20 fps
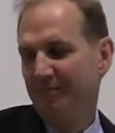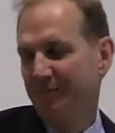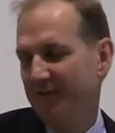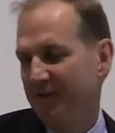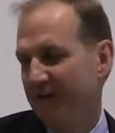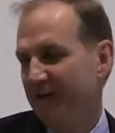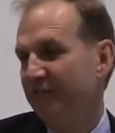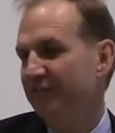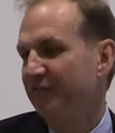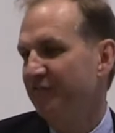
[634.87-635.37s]

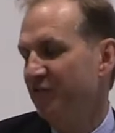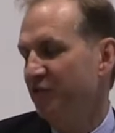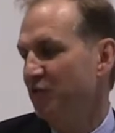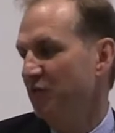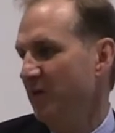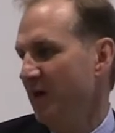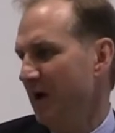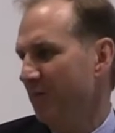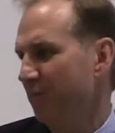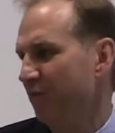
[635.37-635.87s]
But yet,
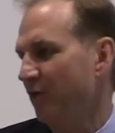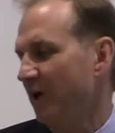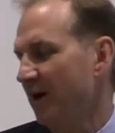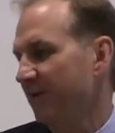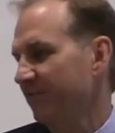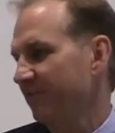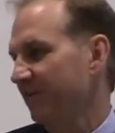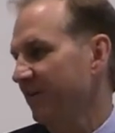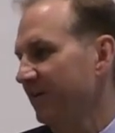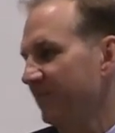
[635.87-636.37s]
through that
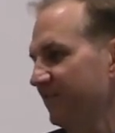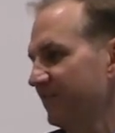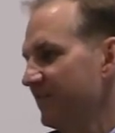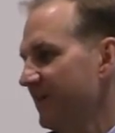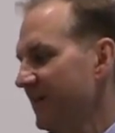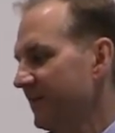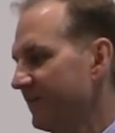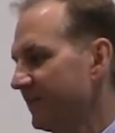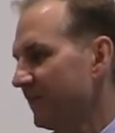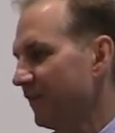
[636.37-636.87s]
process,
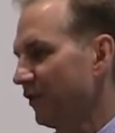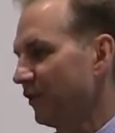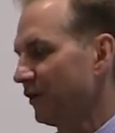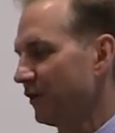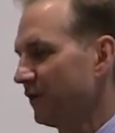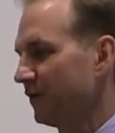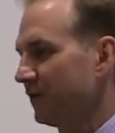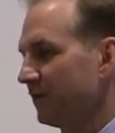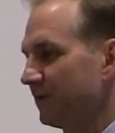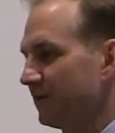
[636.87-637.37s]
David
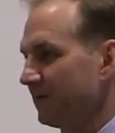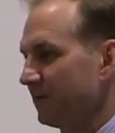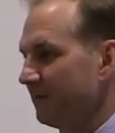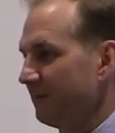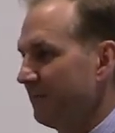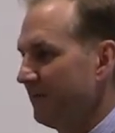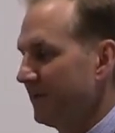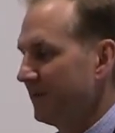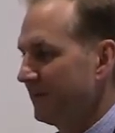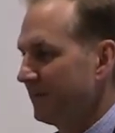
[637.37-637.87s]

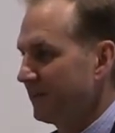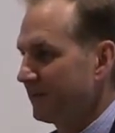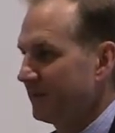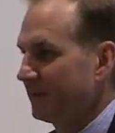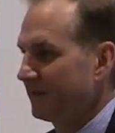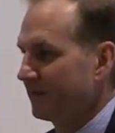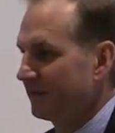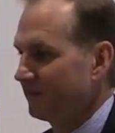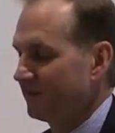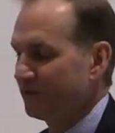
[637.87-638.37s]
learned many
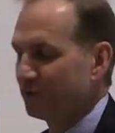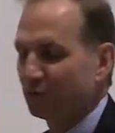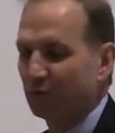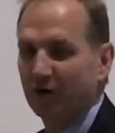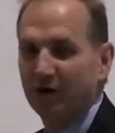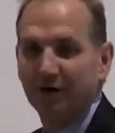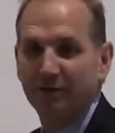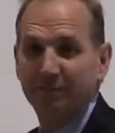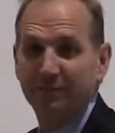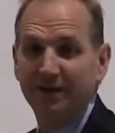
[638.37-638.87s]
things. He
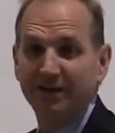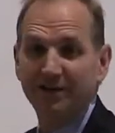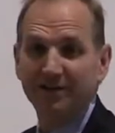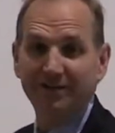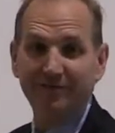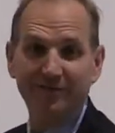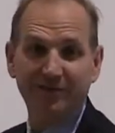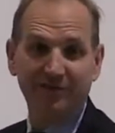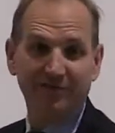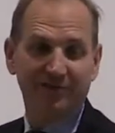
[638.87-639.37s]
wrote
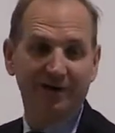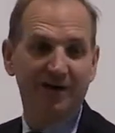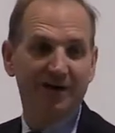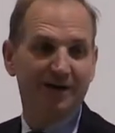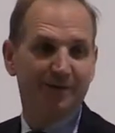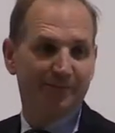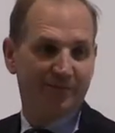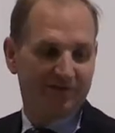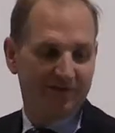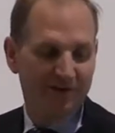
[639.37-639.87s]
many of the
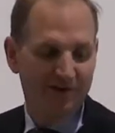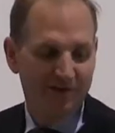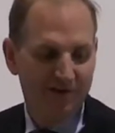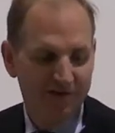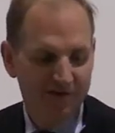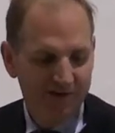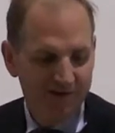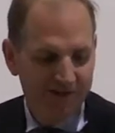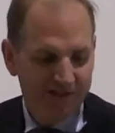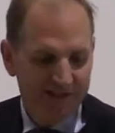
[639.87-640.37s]
Psalms.
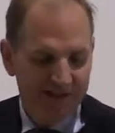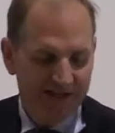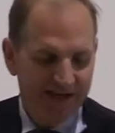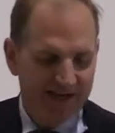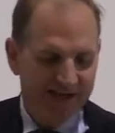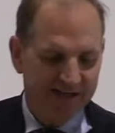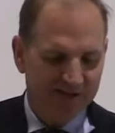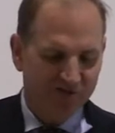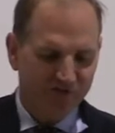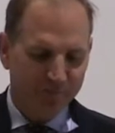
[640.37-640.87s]
He
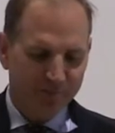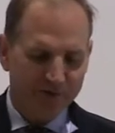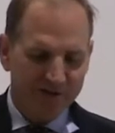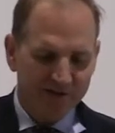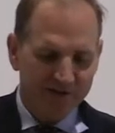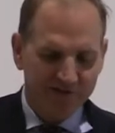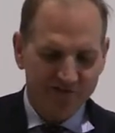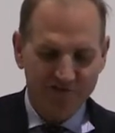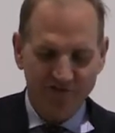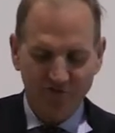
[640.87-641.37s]
had
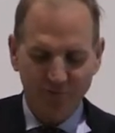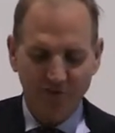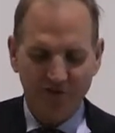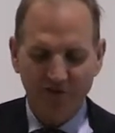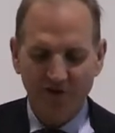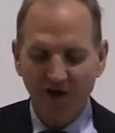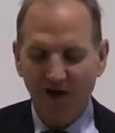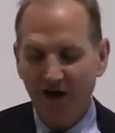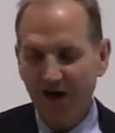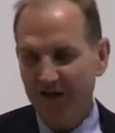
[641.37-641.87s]
experiences
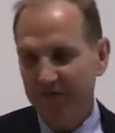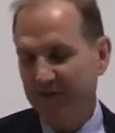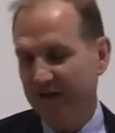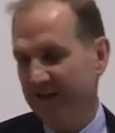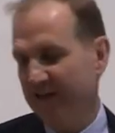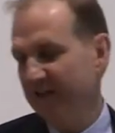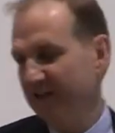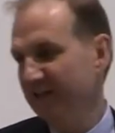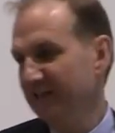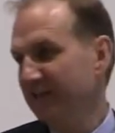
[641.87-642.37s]
with God
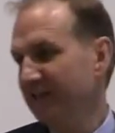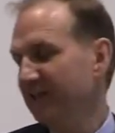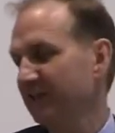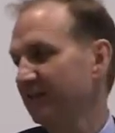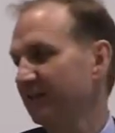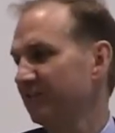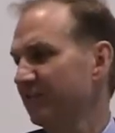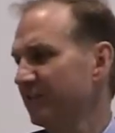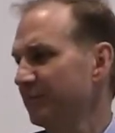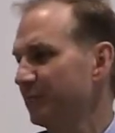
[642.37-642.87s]
that he
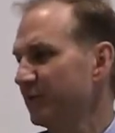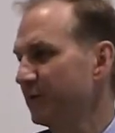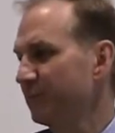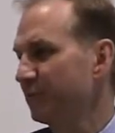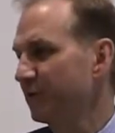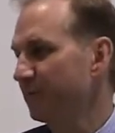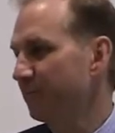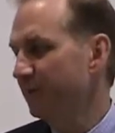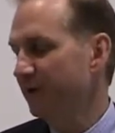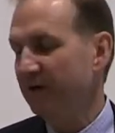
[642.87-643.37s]
needed to be
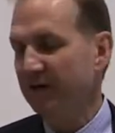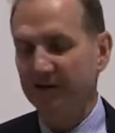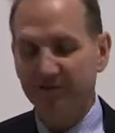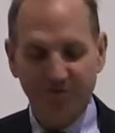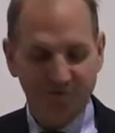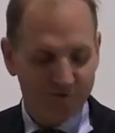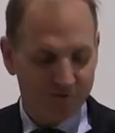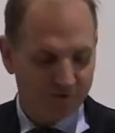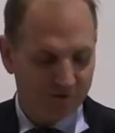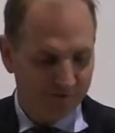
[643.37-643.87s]

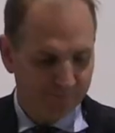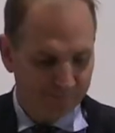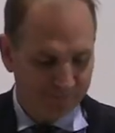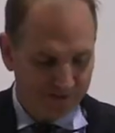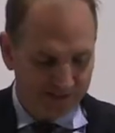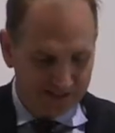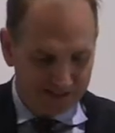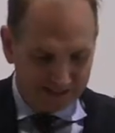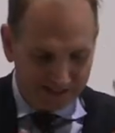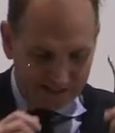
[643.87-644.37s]
prepared for
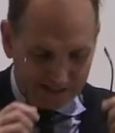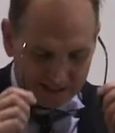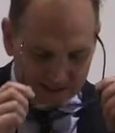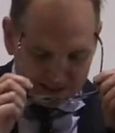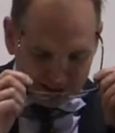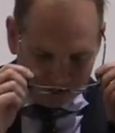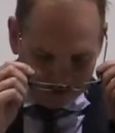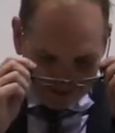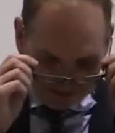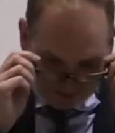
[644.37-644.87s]
being
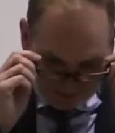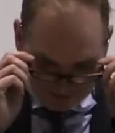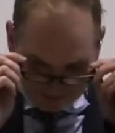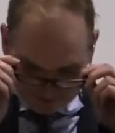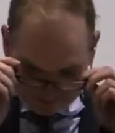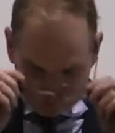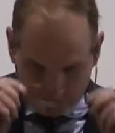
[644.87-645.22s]
king.